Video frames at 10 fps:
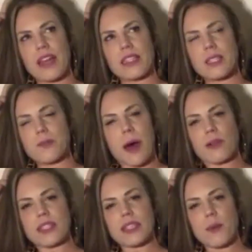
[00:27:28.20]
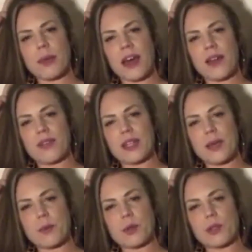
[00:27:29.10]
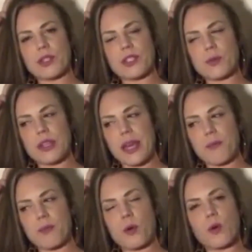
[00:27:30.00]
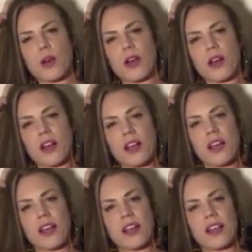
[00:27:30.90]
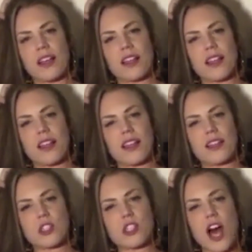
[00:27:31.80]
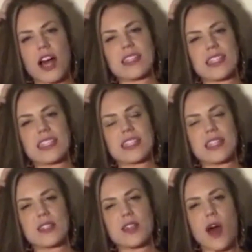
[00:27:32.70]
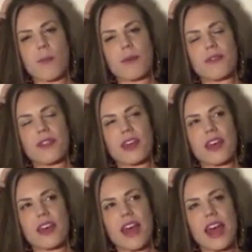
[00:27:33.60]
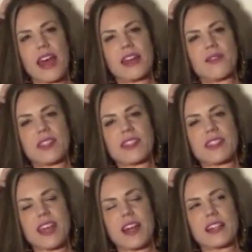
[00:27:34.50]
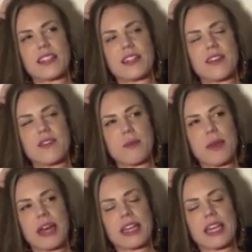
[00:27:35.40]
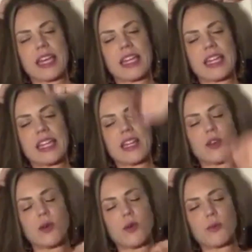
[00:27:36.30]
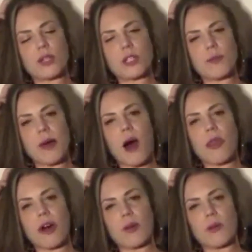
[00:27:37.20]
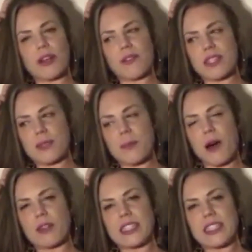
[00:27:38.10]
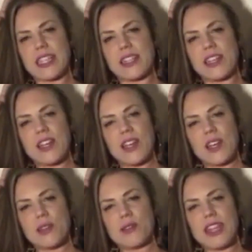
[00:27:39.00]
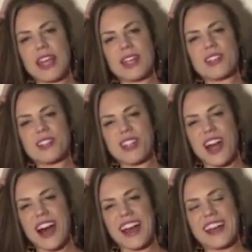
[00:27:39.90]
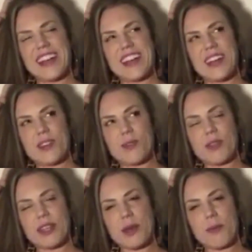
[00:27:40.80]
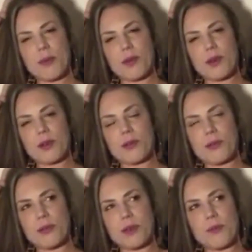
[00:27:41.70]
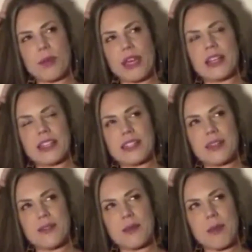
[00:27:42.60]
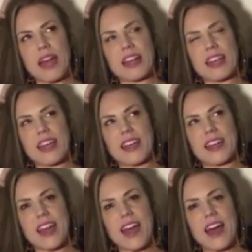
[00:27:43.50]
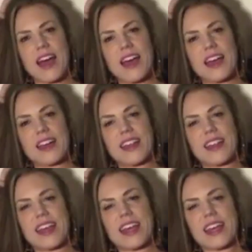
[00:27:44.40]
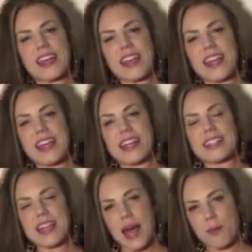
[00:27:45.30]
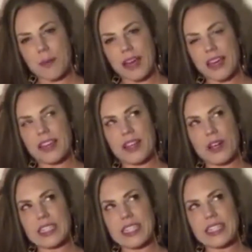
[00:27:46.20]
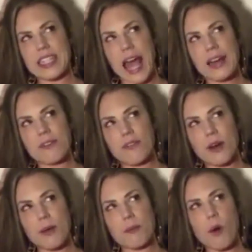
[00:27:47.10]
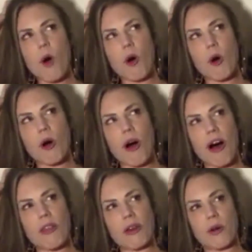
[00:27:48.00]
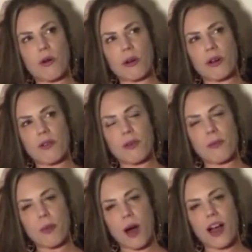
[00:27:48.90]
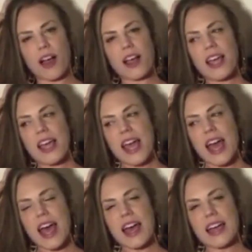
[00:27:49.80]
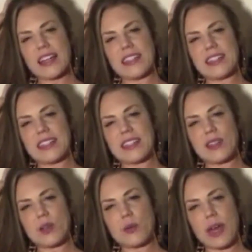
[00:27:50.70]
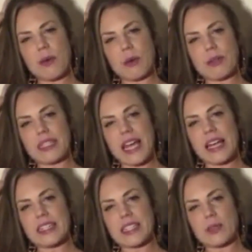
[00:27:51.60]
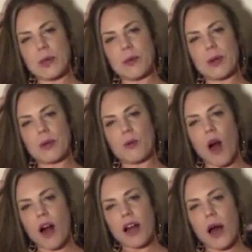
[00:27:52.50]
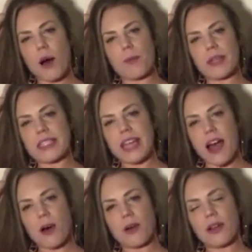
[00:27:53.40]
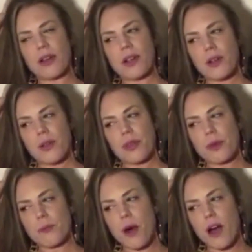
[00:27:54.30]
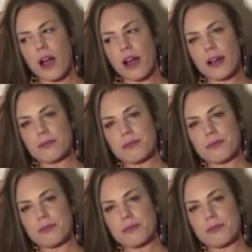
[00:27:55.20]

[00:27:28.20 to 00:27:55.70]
spouts coming out of the nipples where they pour shots into the top of the head of the skeleton of the mannequin, and then you put your mouth on one of the spouts and you take your shot through the nipple or through the penis of the mannequin, and it is epic. There is a 10-foot pole on the corner of the bar, and the way we would dance is we would walk up and down the bar